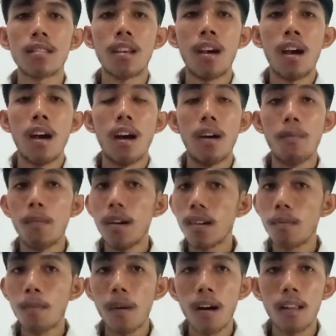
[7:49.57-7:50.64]

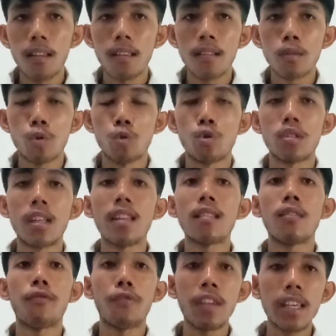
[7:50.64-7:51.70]
amenable to scientific